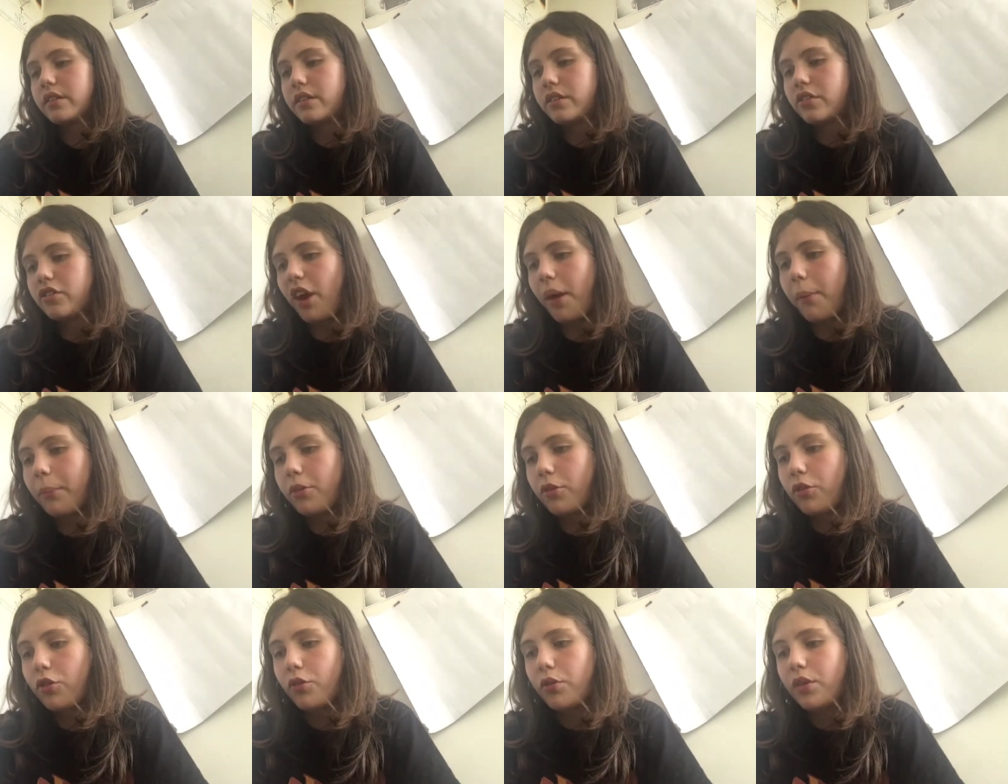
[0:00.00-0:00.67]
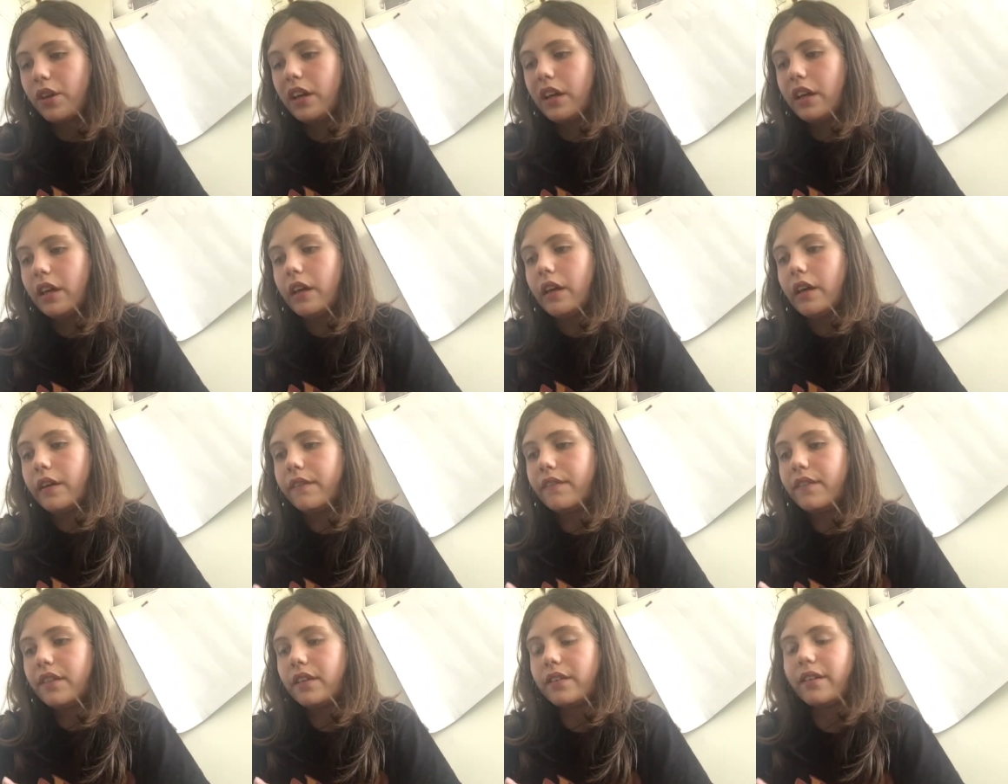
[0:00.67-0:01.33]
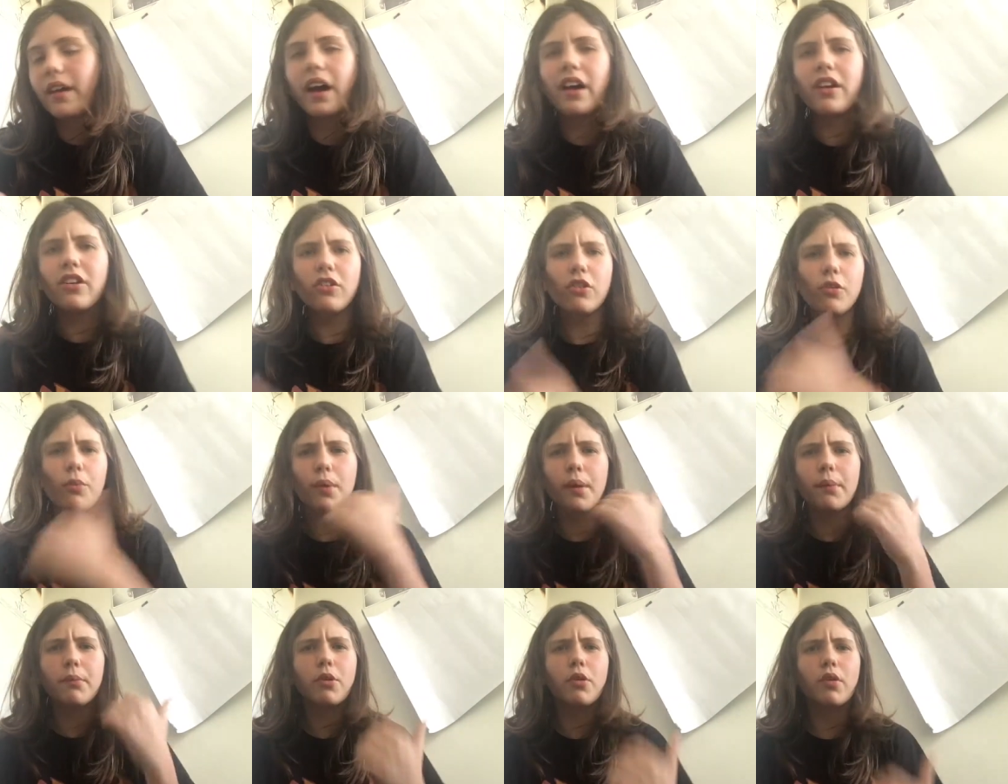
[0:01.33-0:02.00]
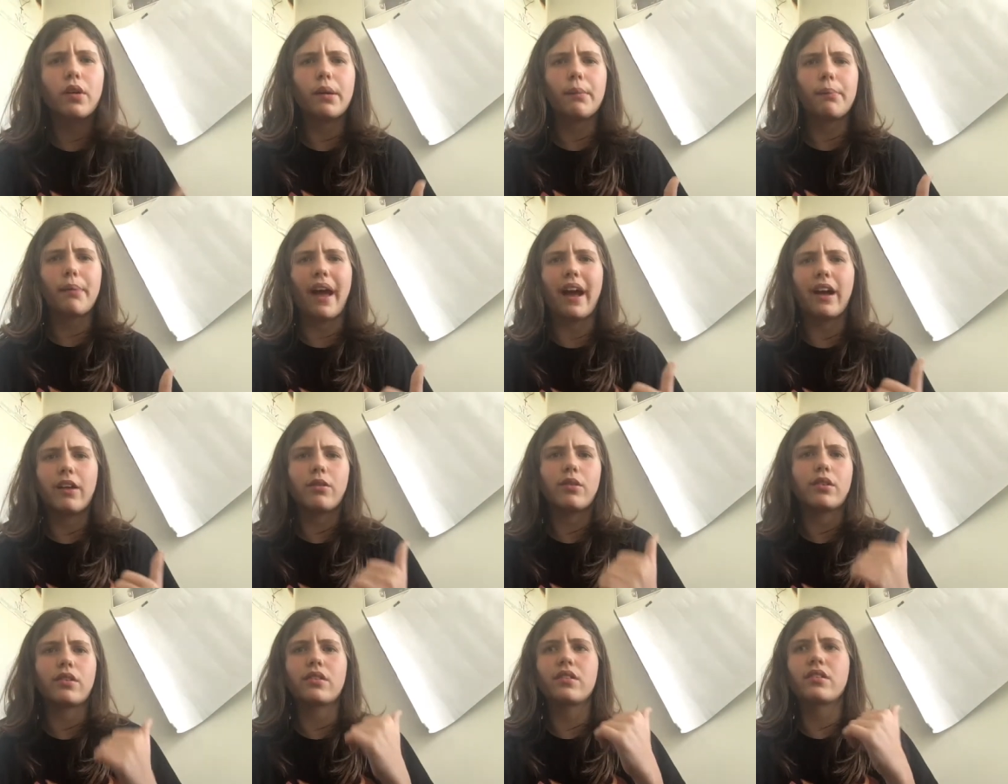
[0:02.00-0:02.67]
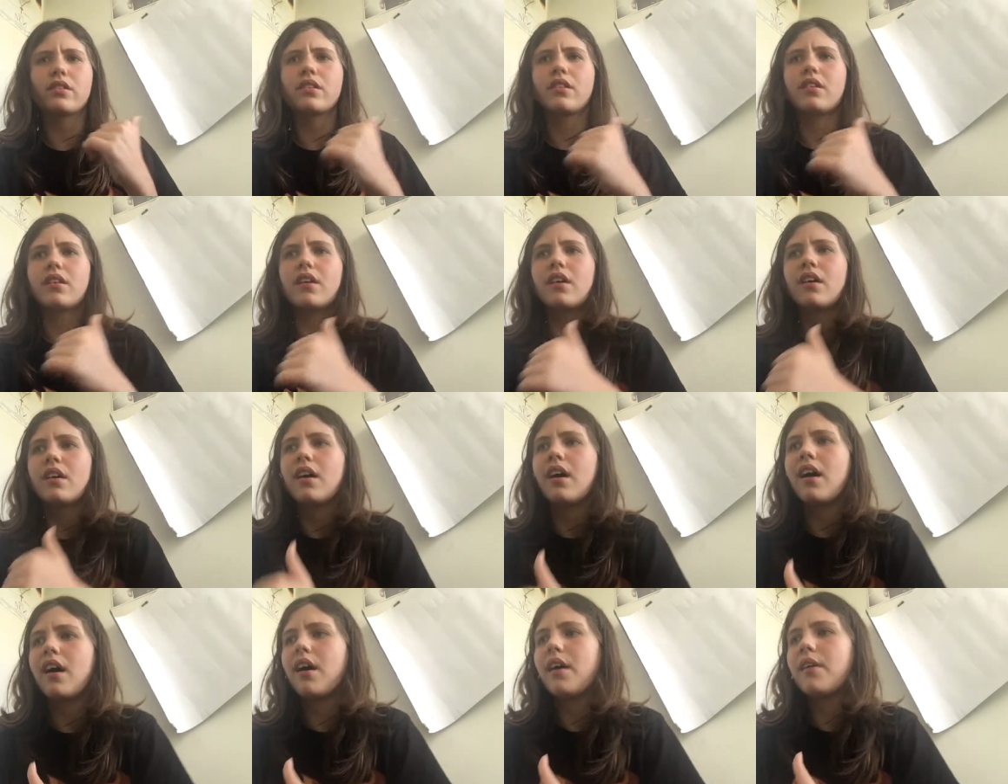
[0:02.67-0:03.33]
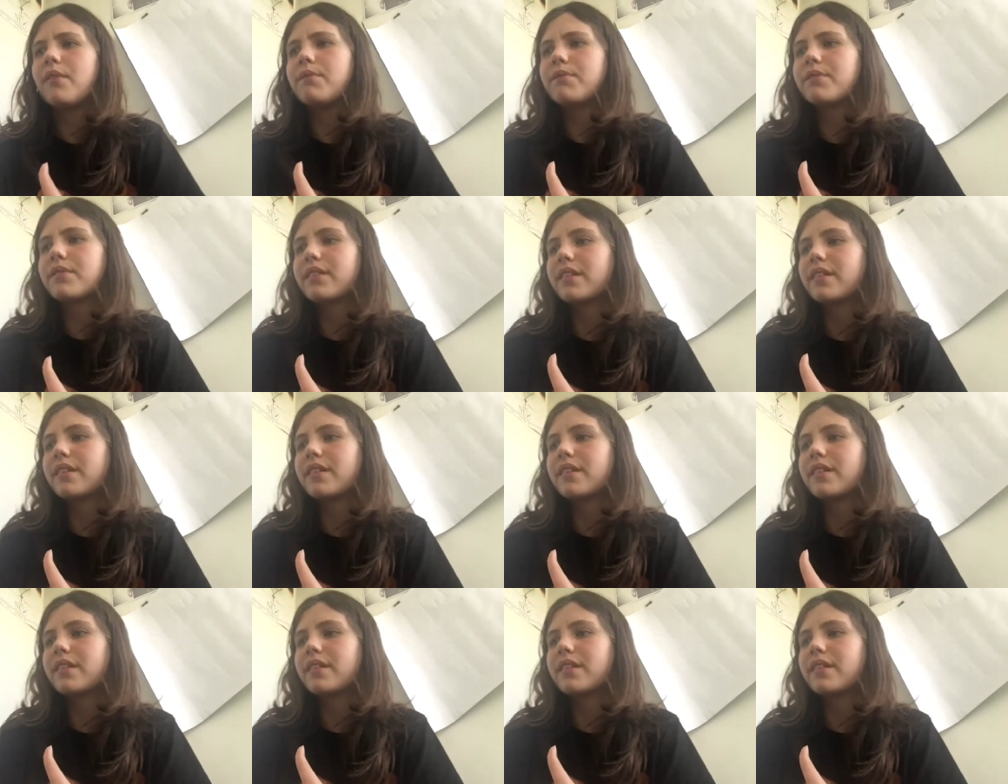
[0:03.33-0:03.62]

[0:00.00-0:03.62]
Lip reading: chapter 3 is. I don't know why I'm going backwards. Um,